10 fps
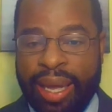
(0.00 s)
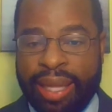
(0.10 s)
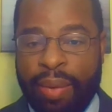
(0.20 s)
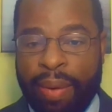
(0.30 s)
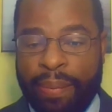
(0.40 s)

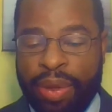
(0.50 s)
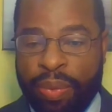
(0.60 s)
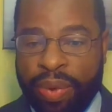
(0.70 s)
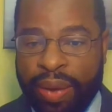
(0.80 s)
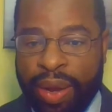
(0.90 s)

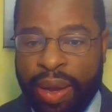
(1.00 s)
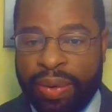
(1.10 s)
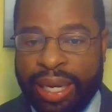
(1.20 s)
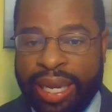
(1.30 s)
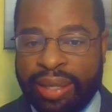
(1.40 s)

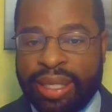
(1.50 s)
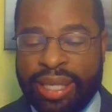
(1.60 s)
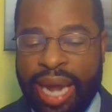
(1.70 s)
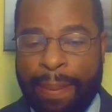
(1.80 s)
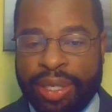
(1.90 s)
It gives
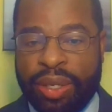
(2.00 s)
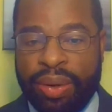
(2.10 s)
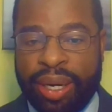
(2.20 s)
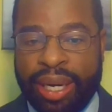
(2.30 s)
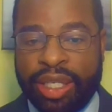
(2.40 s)
us the
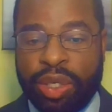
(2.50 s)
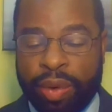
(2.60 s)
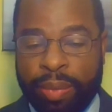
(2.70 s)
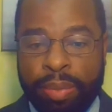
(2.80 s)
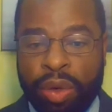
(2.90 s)
opportunity to
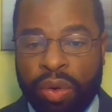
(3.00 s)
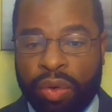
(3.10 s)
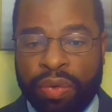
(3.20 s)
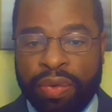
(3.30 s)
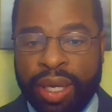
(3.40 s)

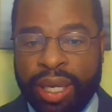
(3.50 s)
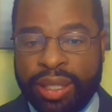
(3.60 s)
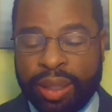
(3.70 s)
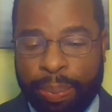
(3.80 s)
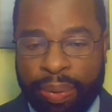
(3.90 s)
remove
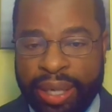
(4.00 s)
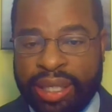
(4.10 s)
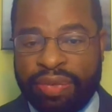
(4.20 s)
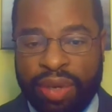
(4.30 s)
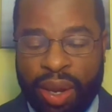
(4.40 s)

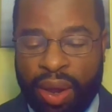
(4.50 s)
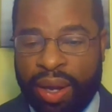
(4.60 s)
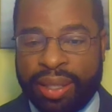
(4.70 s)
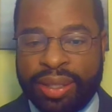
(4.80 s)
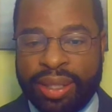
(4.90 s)
suppressive
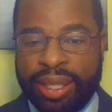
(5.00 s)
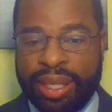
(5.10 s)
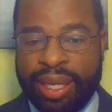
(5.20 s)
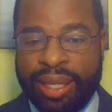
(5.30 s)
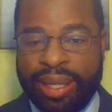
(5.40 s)
laws
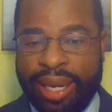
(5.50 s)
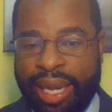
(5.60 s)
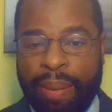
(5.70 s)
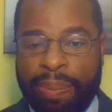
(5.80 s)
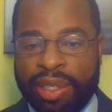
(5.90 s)
that
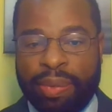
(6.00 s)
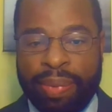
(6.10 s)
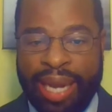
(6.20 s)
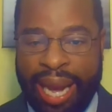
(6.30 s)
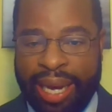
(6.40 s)
keep us
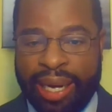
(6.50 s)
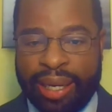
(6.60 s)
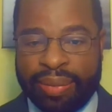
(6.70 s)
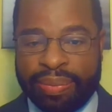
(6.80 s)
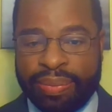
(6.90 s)
from gaining
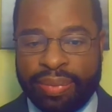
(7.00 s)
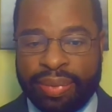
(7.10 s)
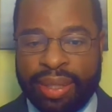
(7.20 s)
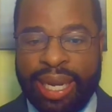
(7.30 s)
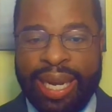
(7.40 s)

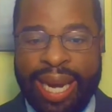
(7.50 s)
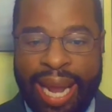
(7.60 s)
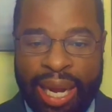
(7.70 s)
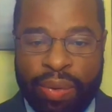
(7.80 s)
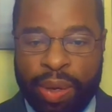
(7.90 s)
an
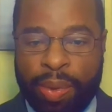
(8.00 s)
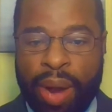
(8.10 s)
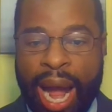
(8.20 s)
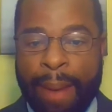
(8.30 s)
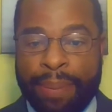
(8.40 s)

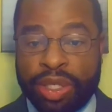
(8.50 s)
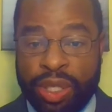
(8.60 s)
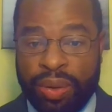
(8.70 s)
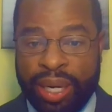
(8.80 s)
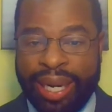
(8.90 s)
equitable
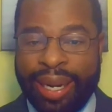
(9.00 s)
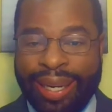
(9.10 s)
opportunity.